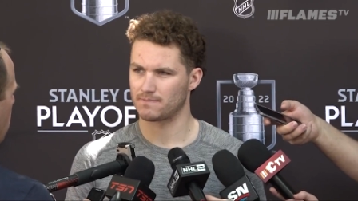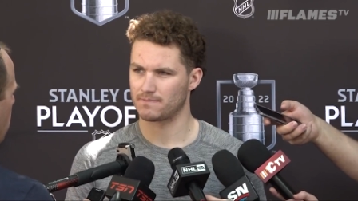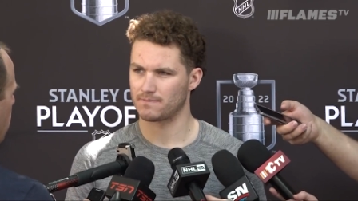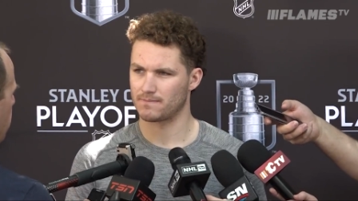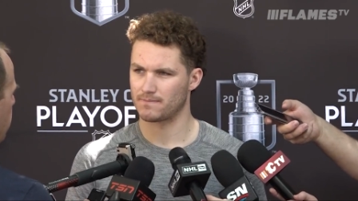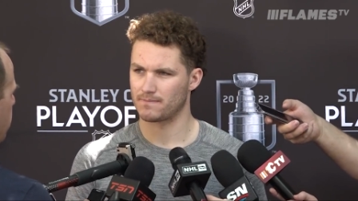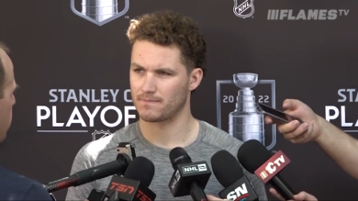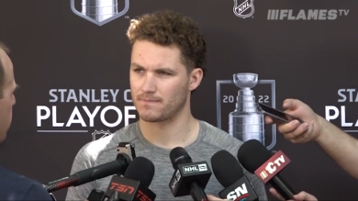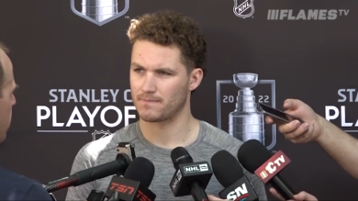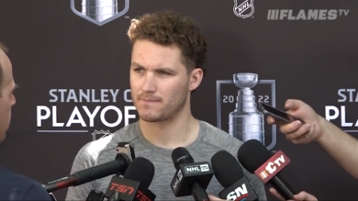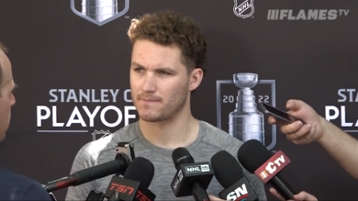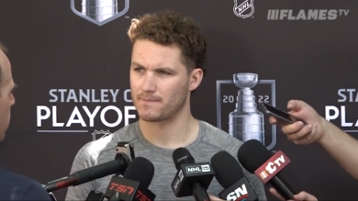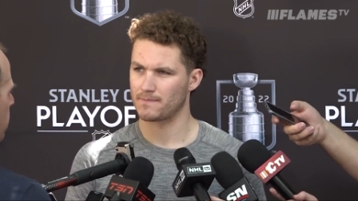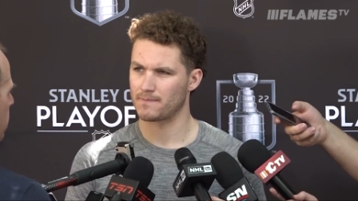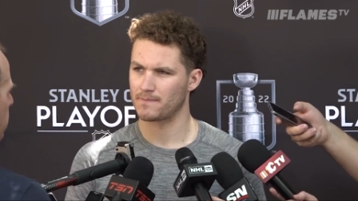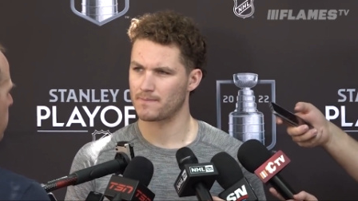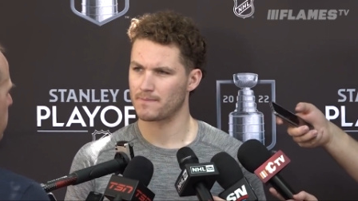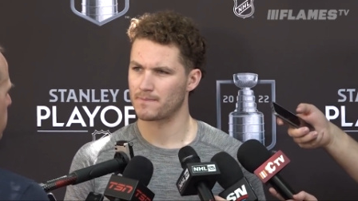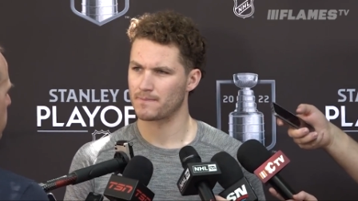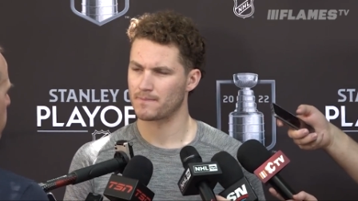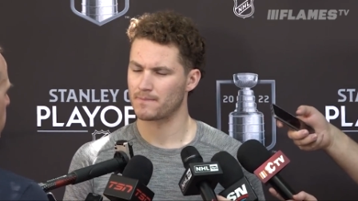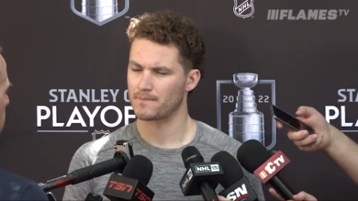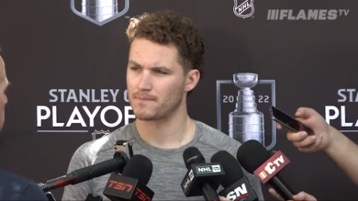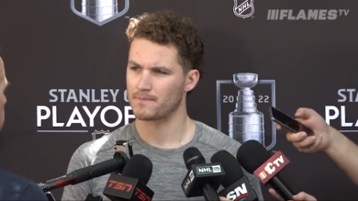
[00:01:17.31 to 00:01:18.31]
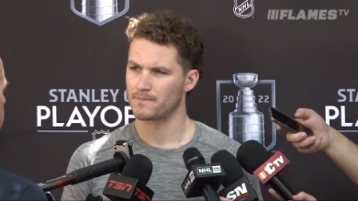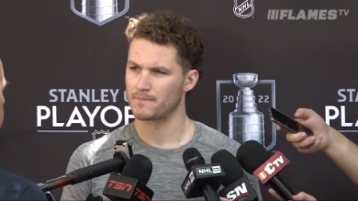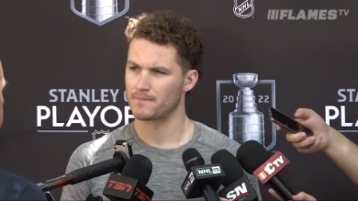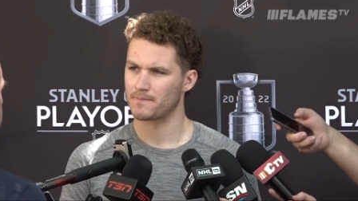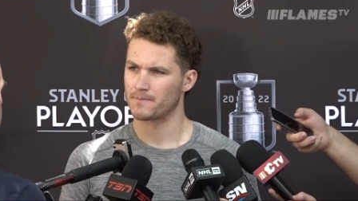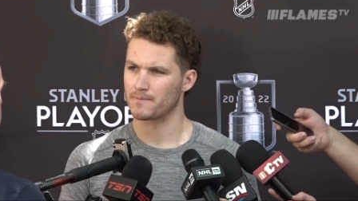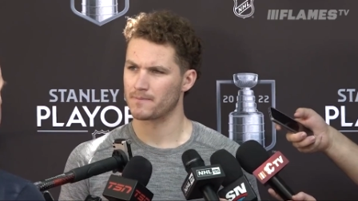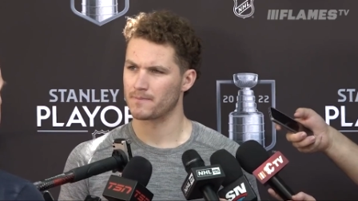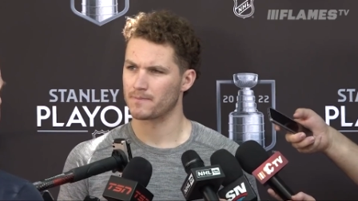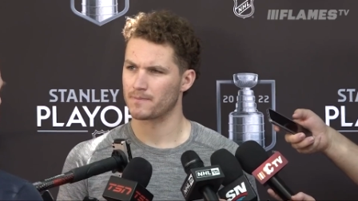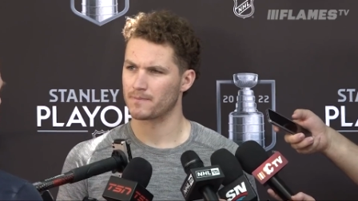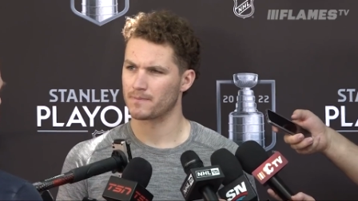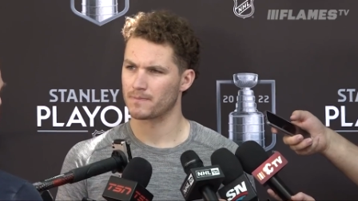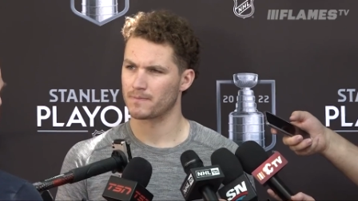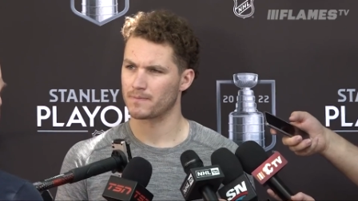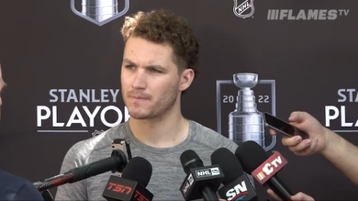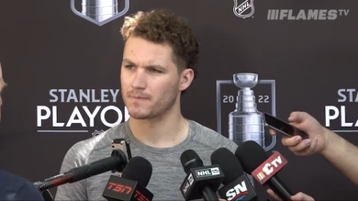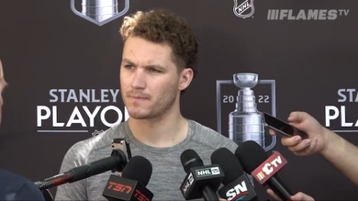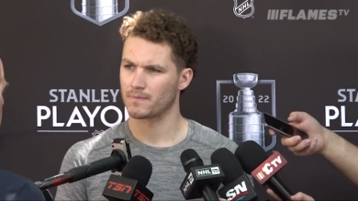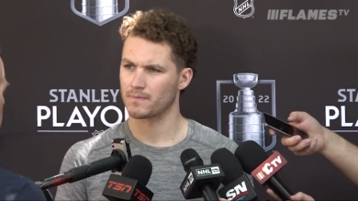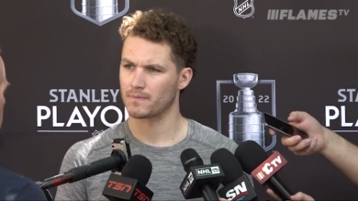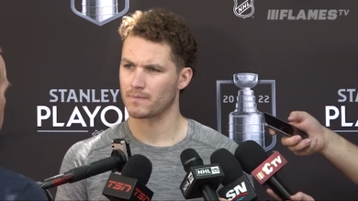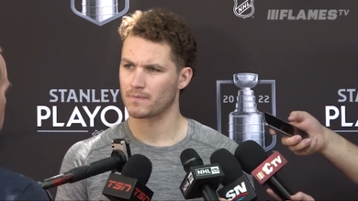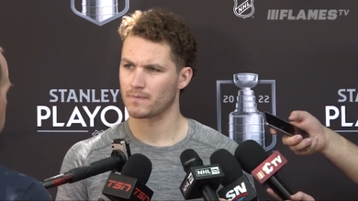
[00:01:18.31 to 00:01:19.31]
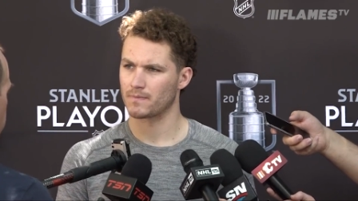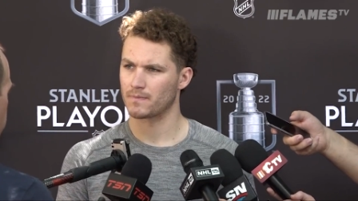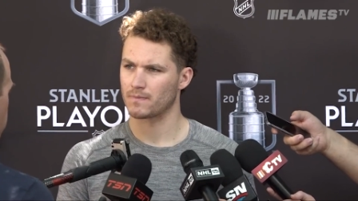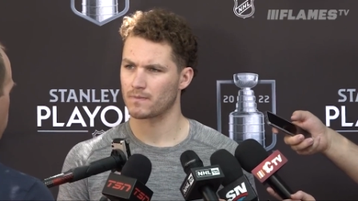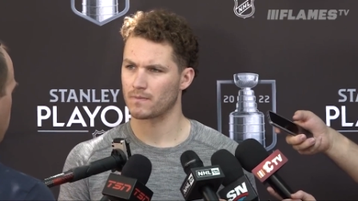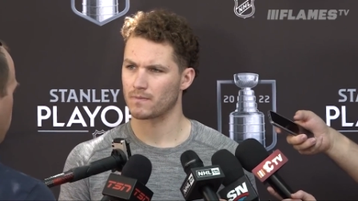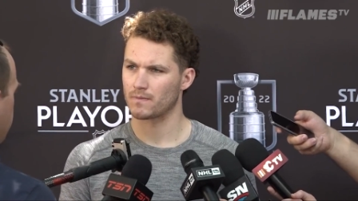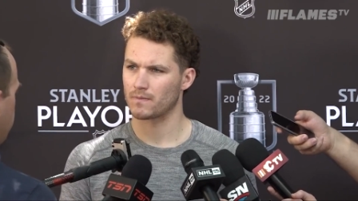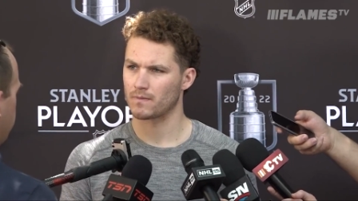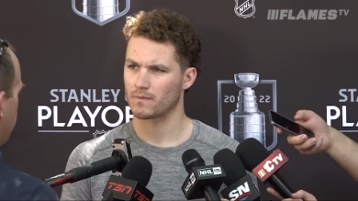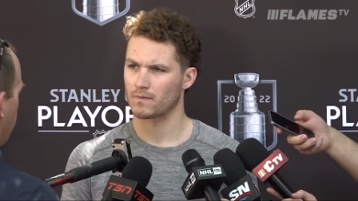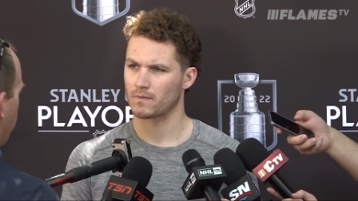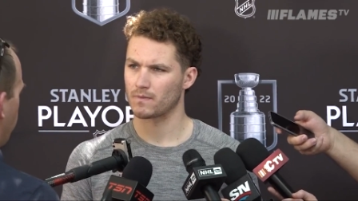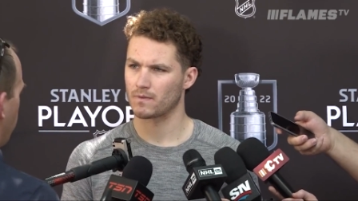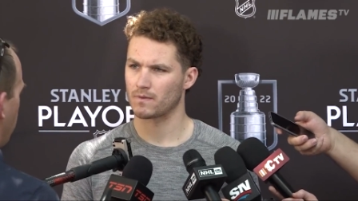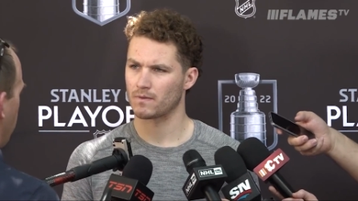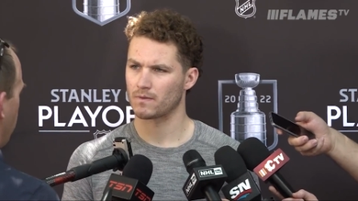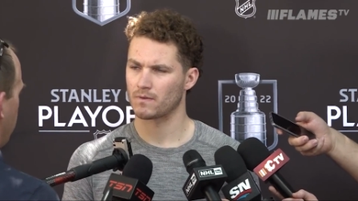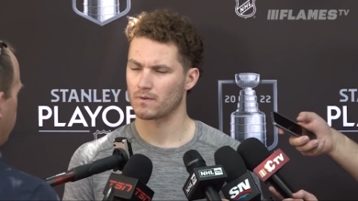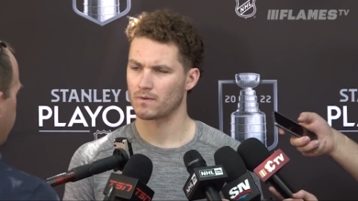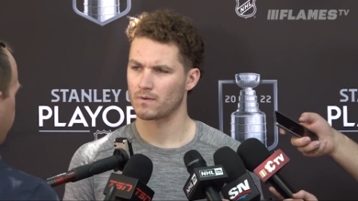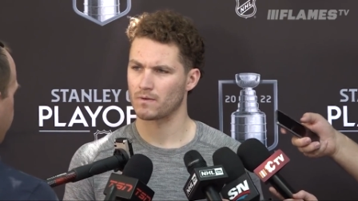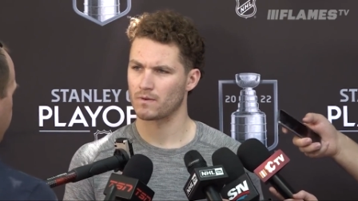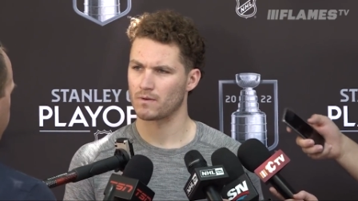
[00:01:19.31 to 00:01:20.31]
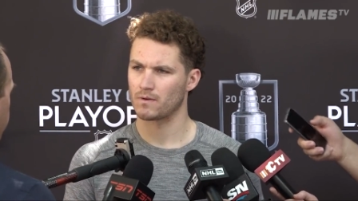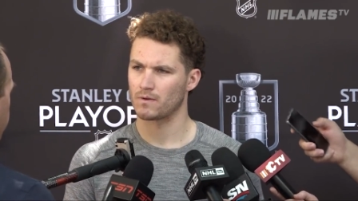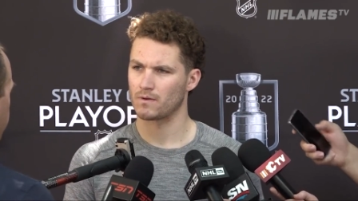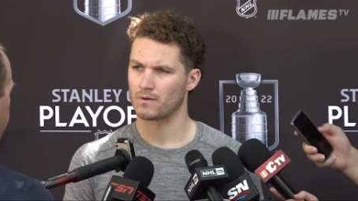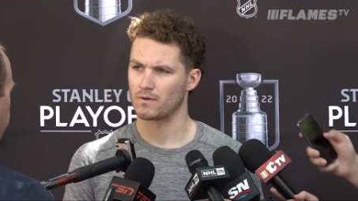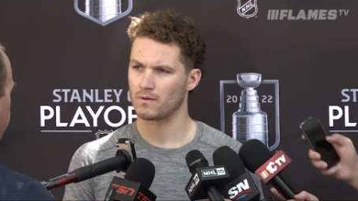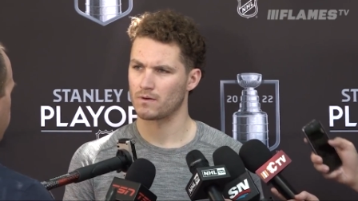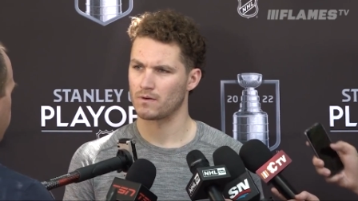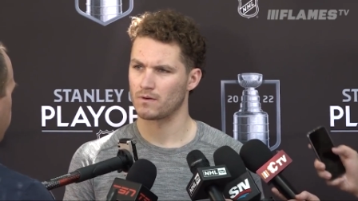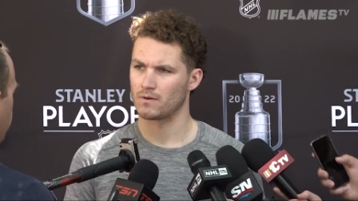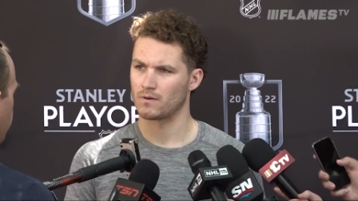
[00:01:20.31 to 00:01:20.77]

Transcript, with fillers: Are you seeing the right things sort of mindset-wise from your